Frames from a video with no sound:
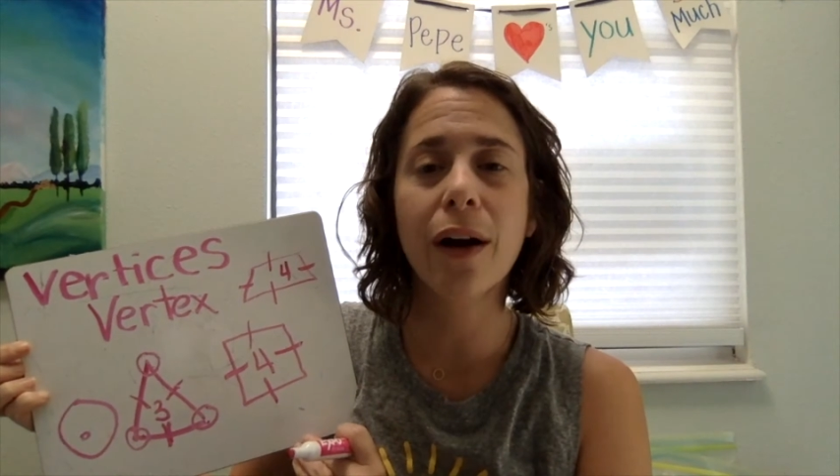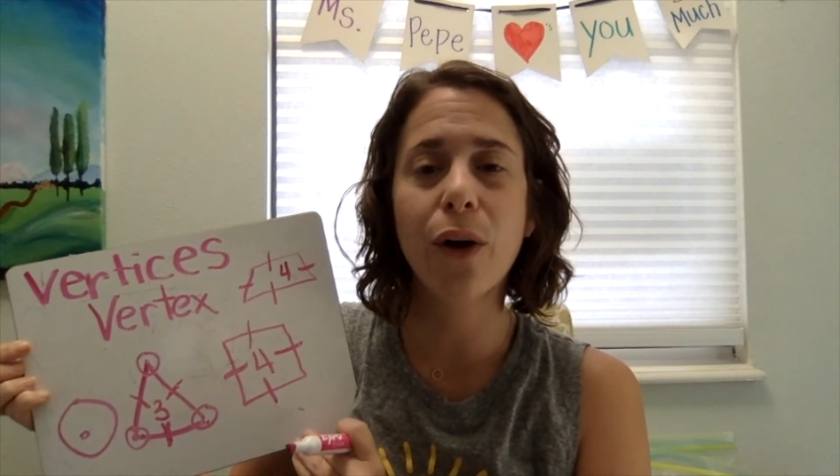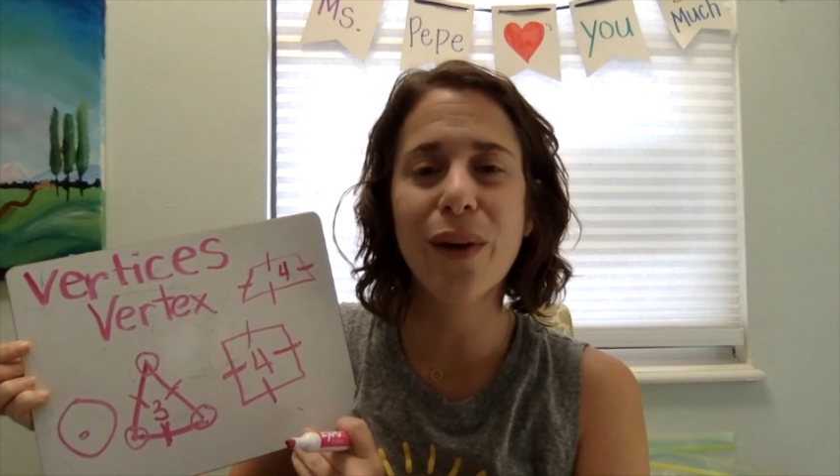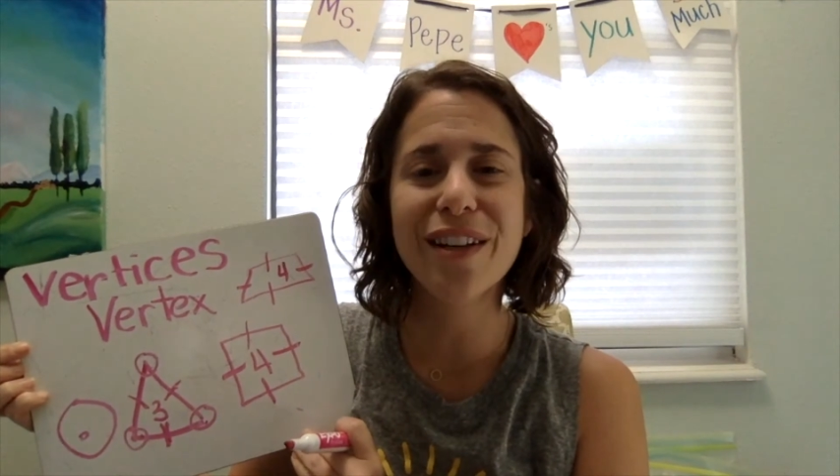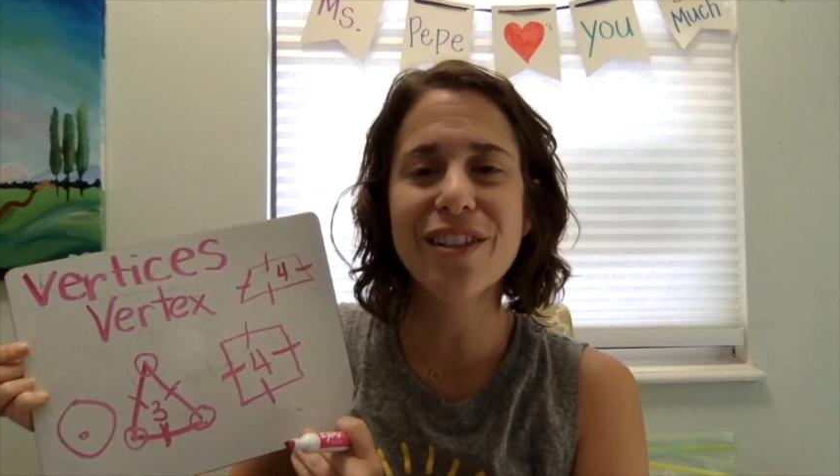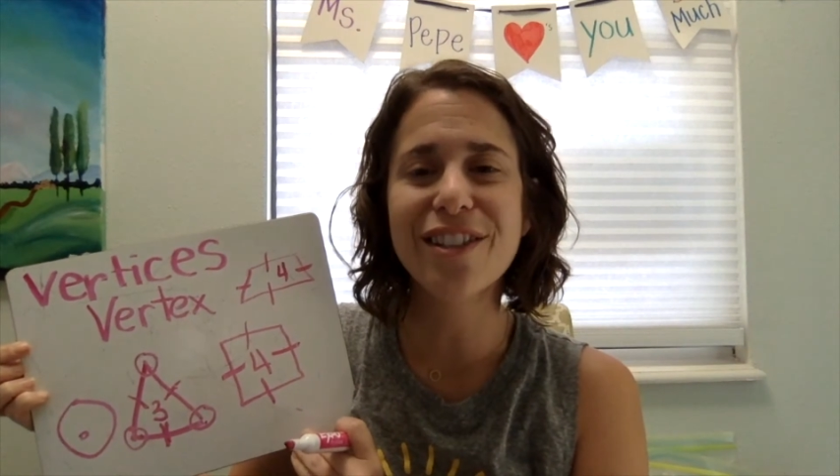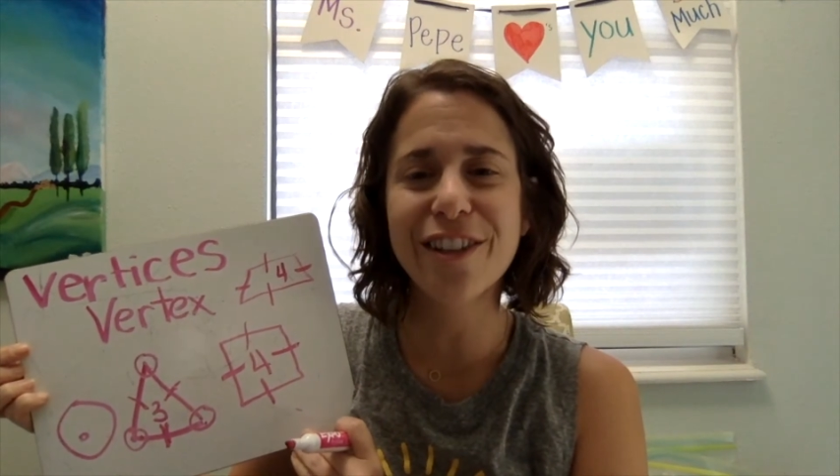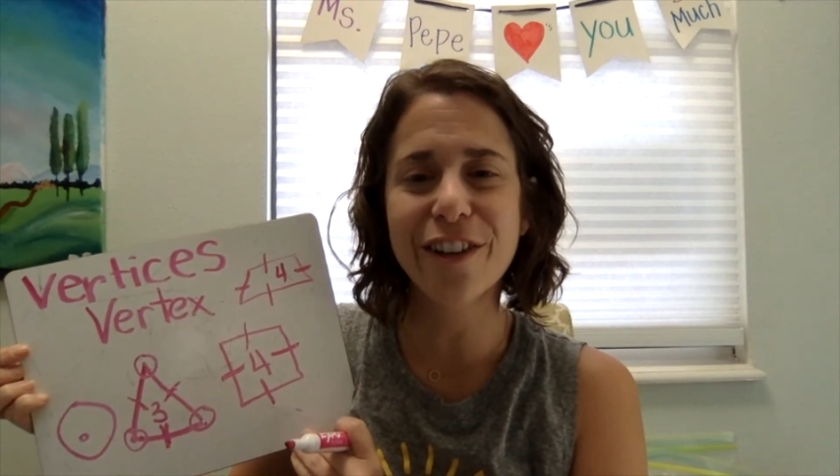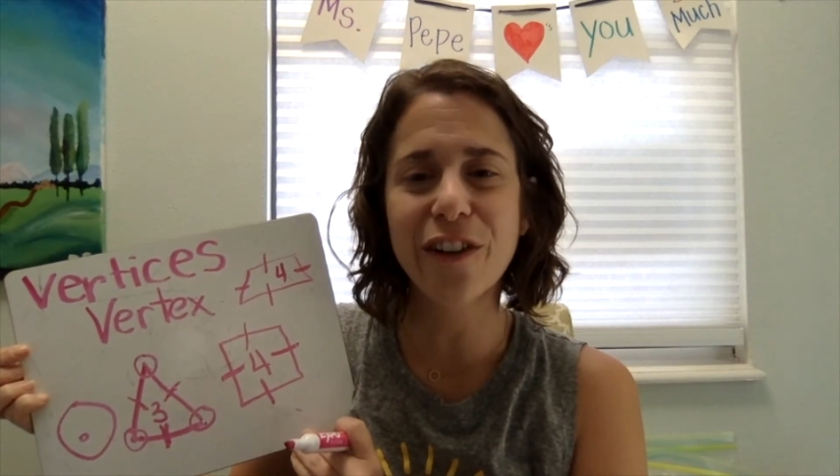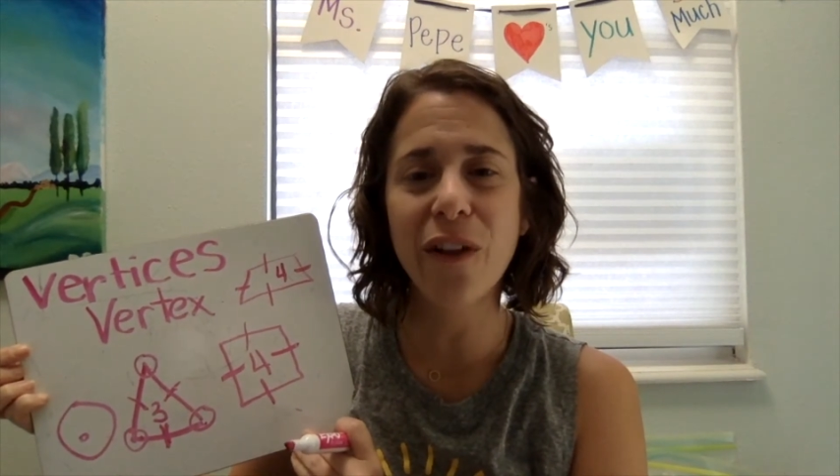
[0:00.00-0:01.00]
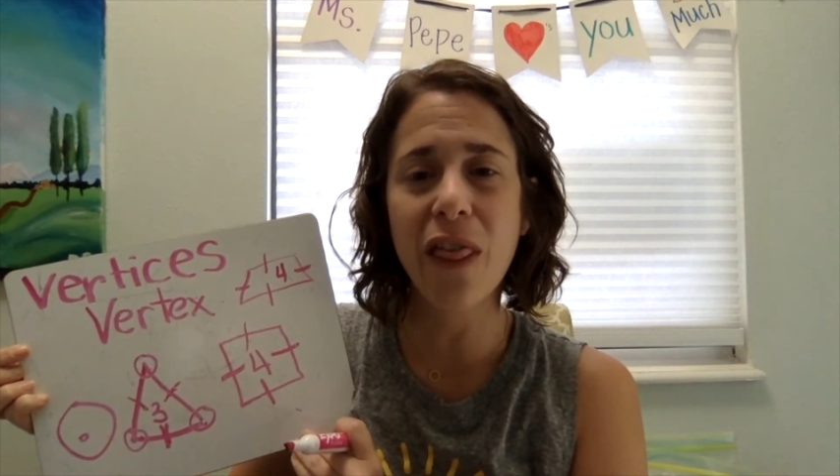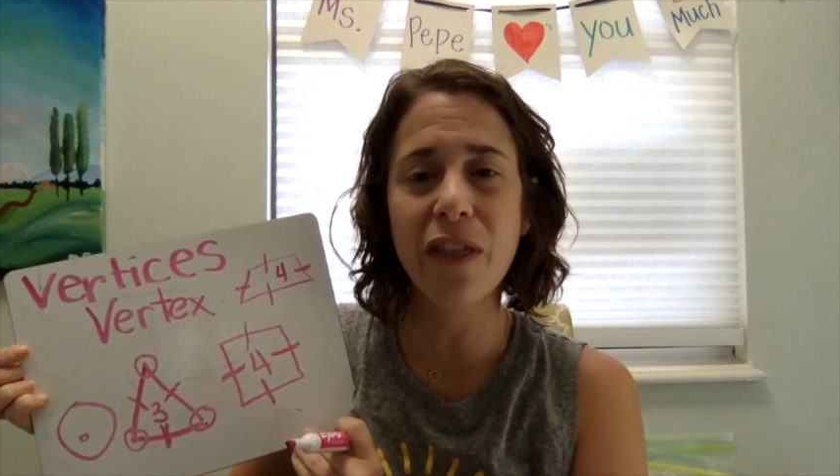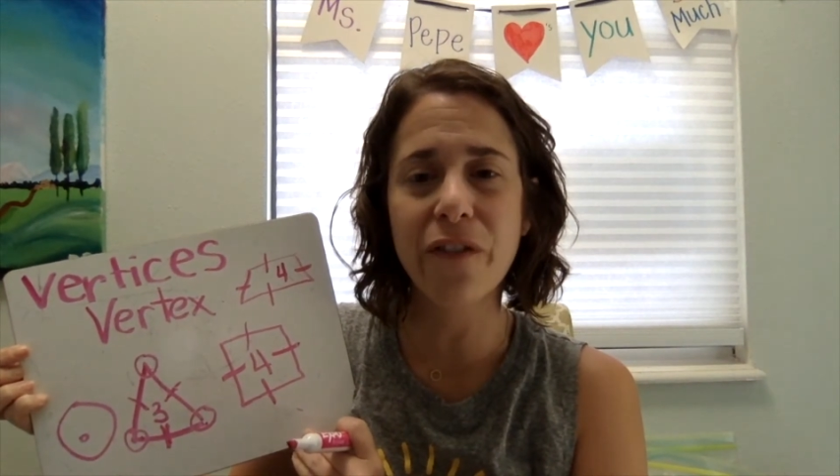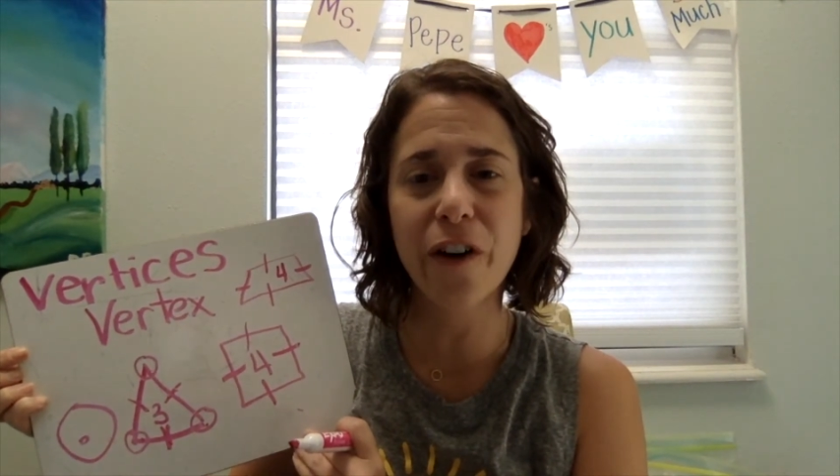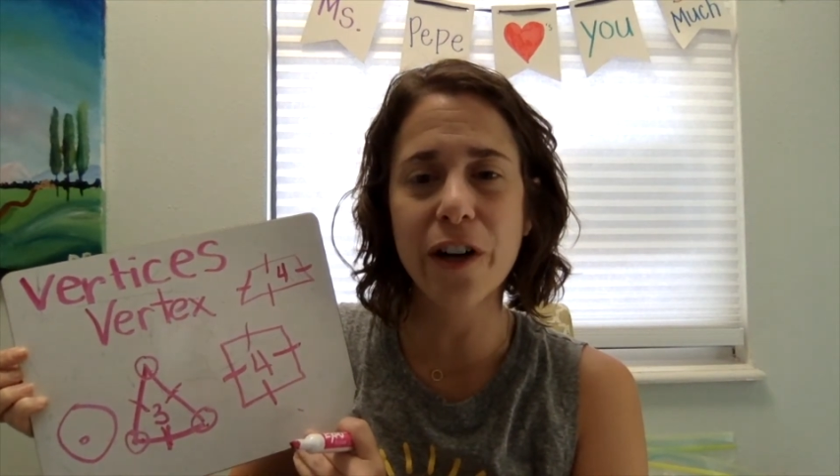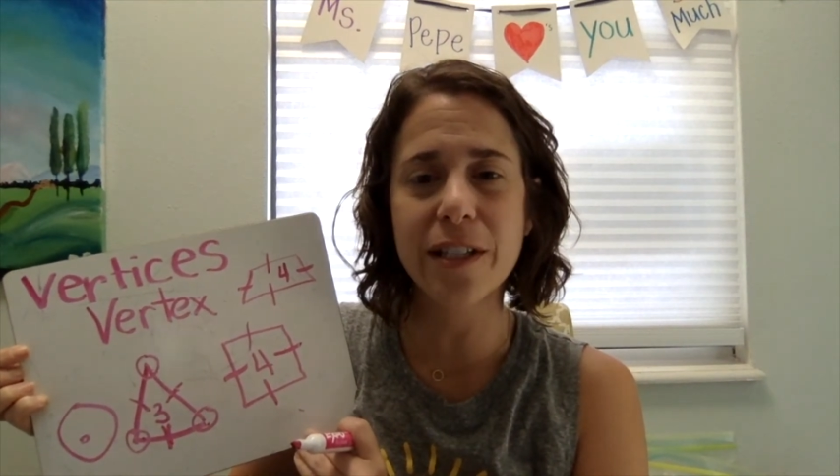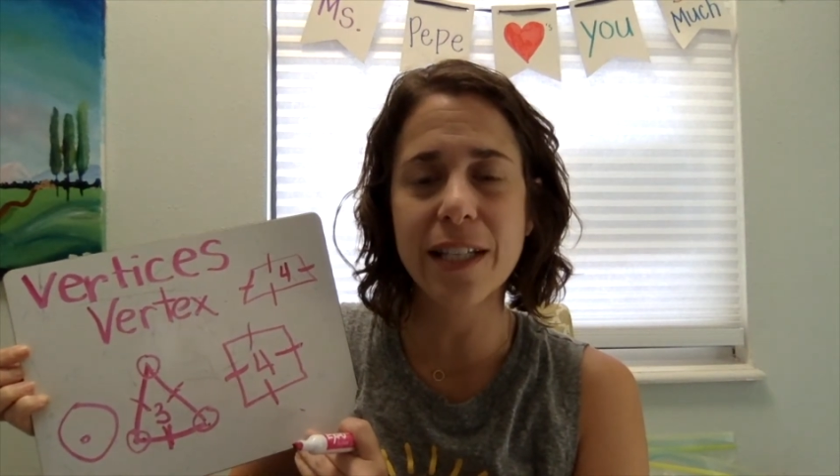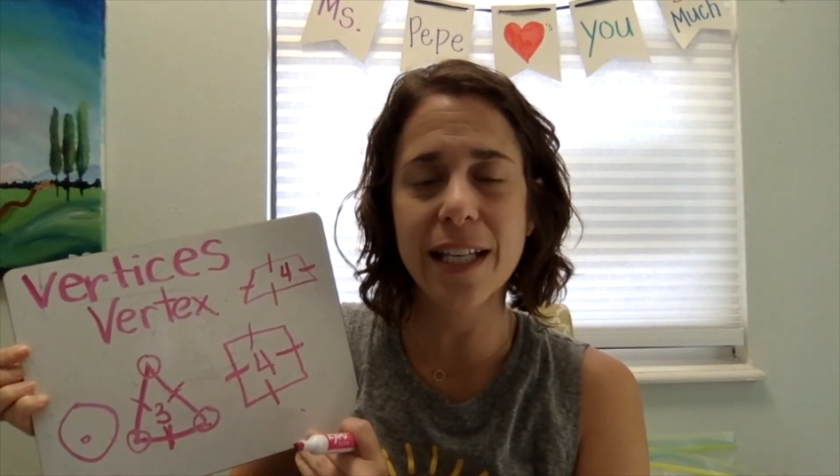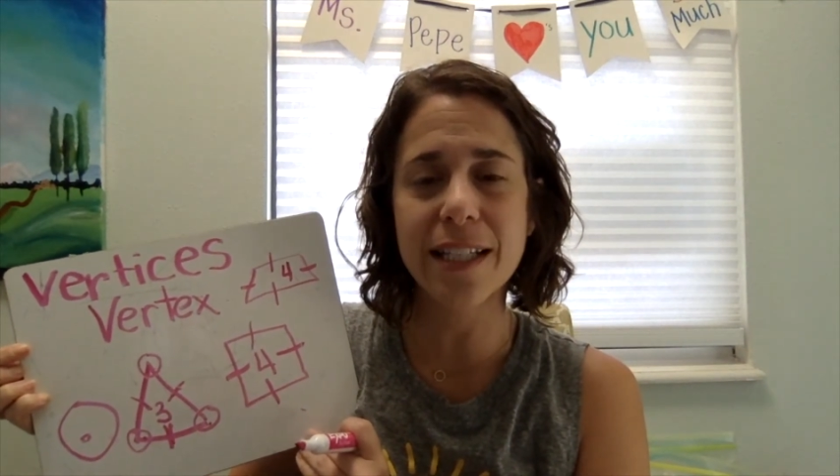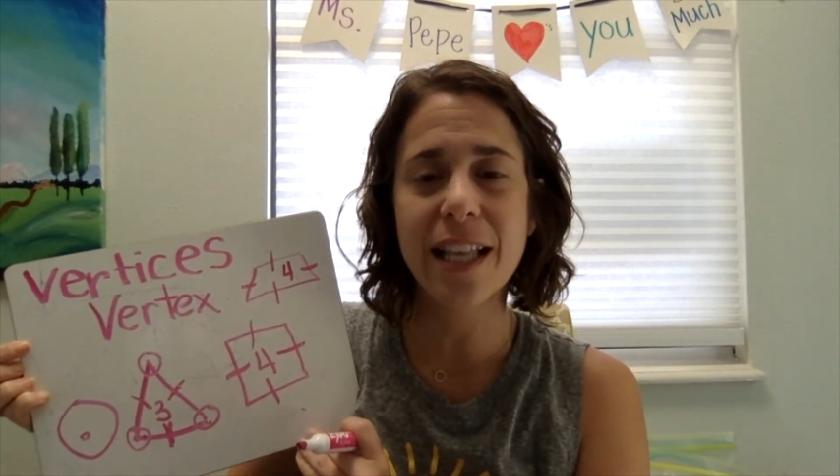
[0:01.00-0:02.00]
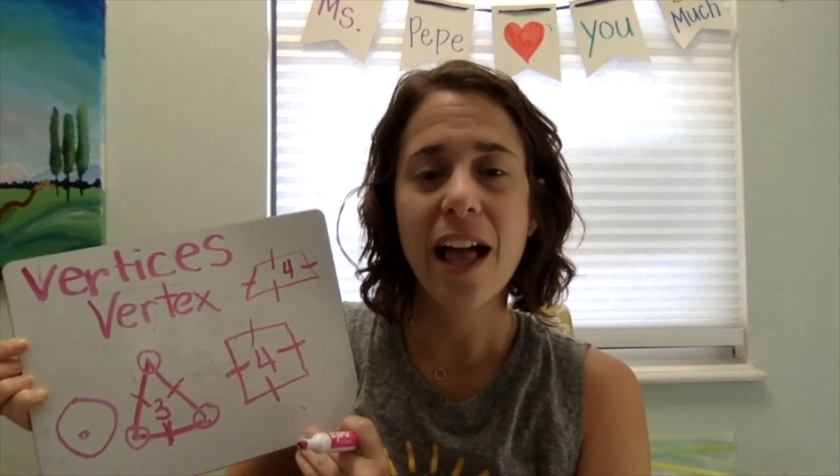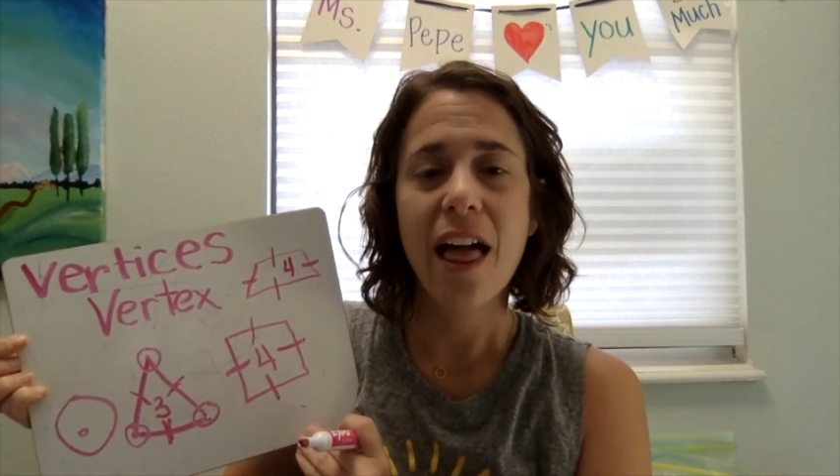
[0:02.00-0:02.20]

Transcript: are going to circle the vertices.